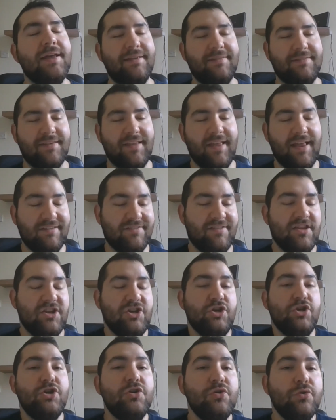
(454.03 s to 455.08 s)
as the
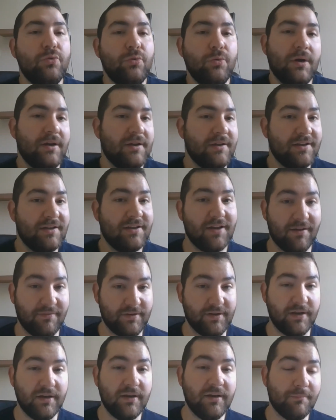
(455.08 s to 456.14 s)
new
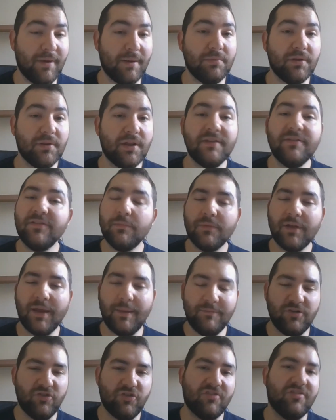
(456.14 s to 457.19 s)
covenant in my blood."
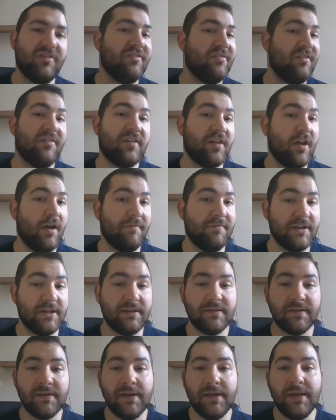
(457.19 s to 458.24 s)
Sometimes he just says as a
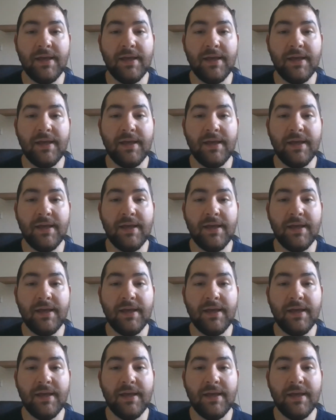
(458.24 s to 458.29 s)
covenant.